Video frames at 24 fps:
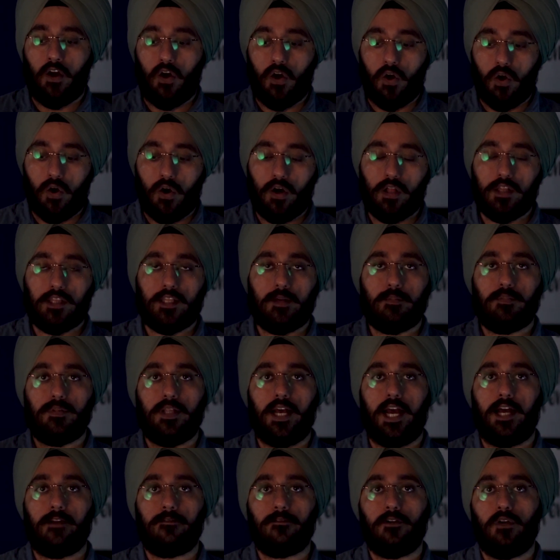all the
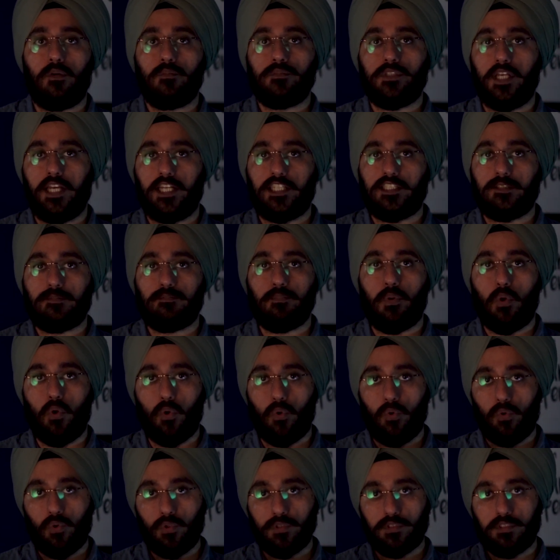platforms
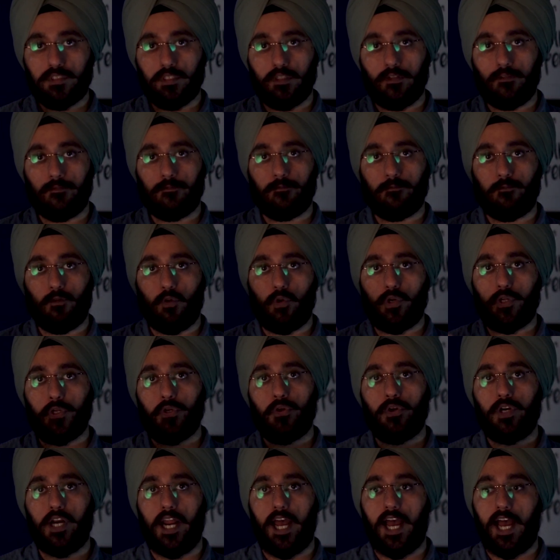exposed for
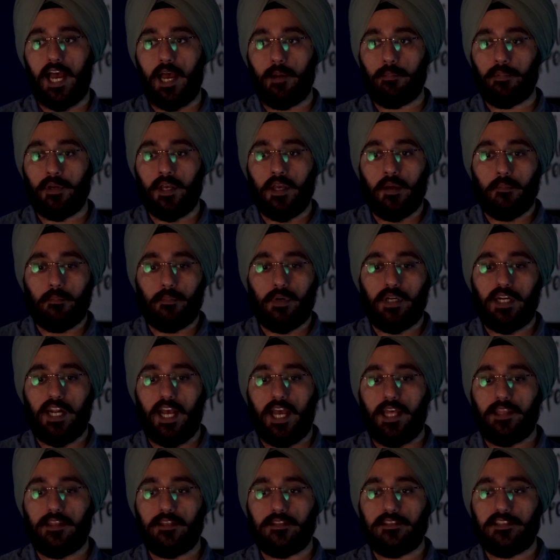your app, but
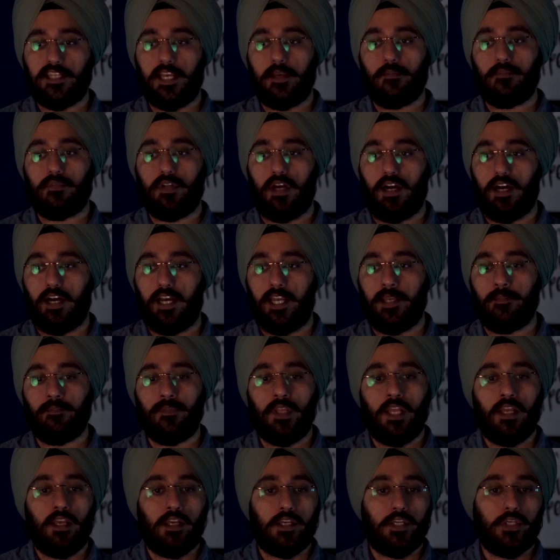at the same
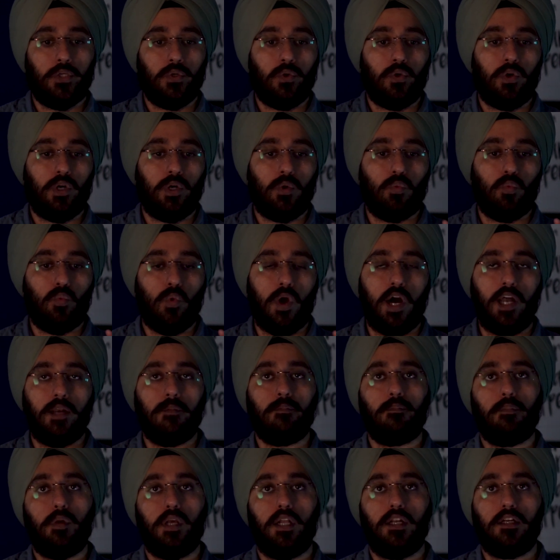time, your
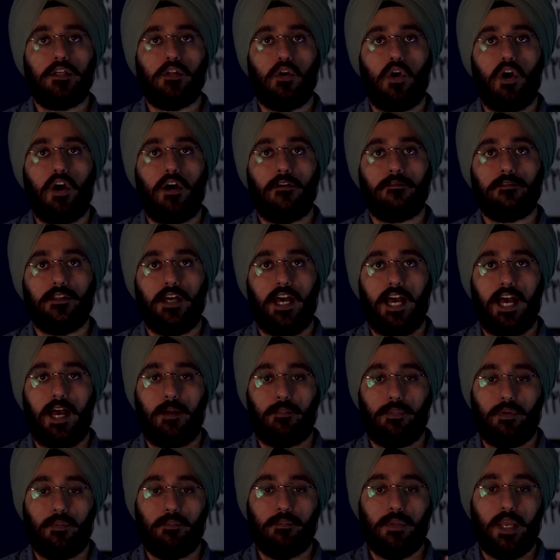one built off the
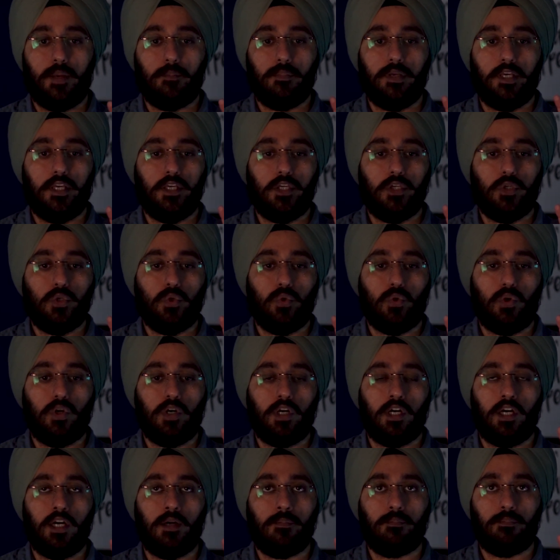app, maybe
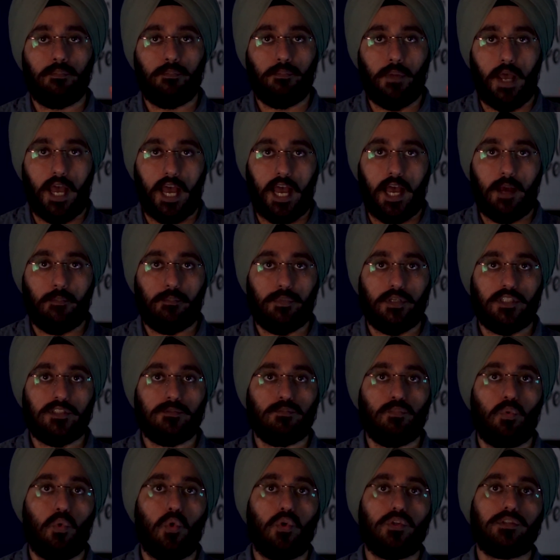your app is
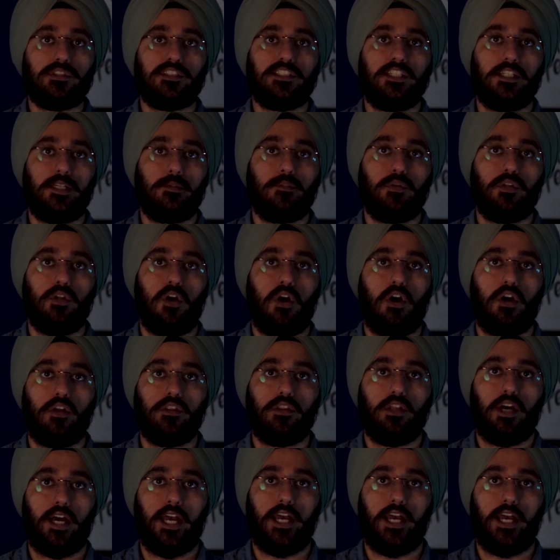more stable on the